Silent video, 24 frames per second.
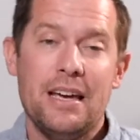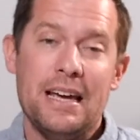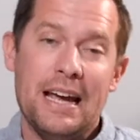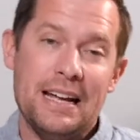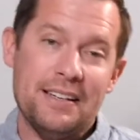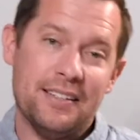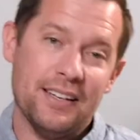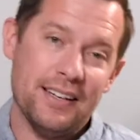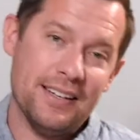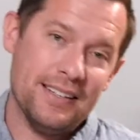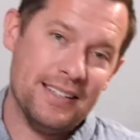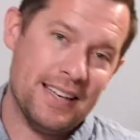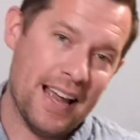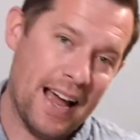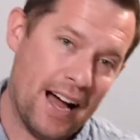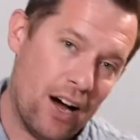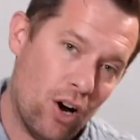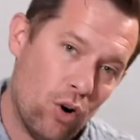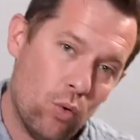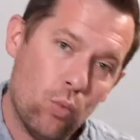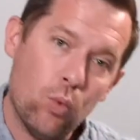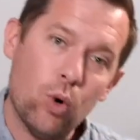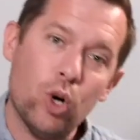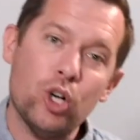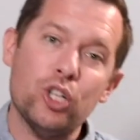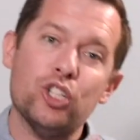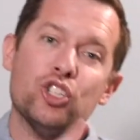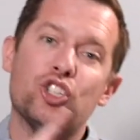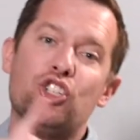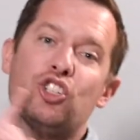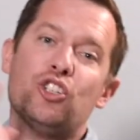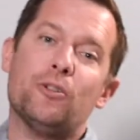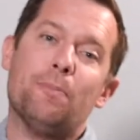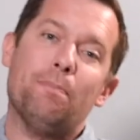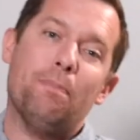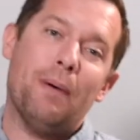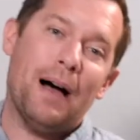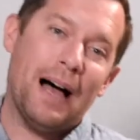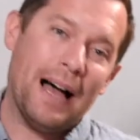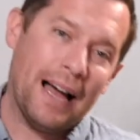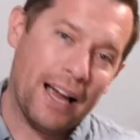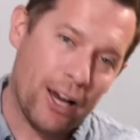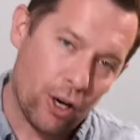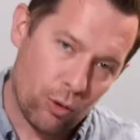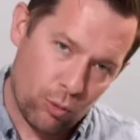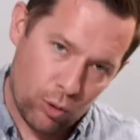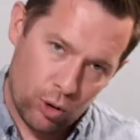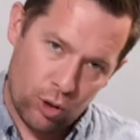It's a downward
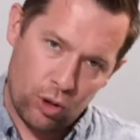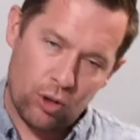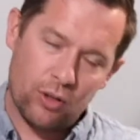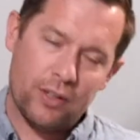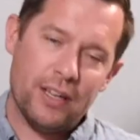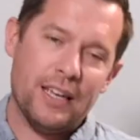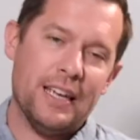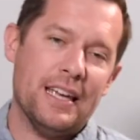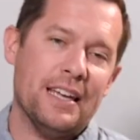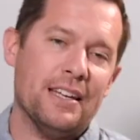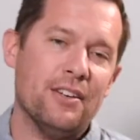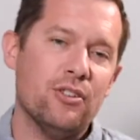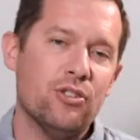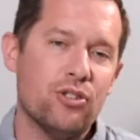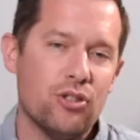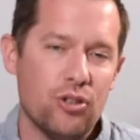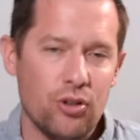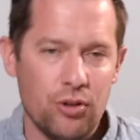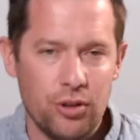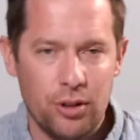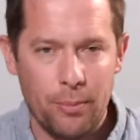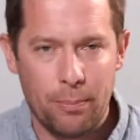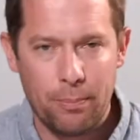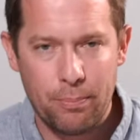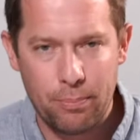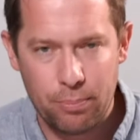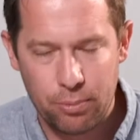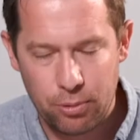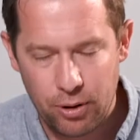spiral into the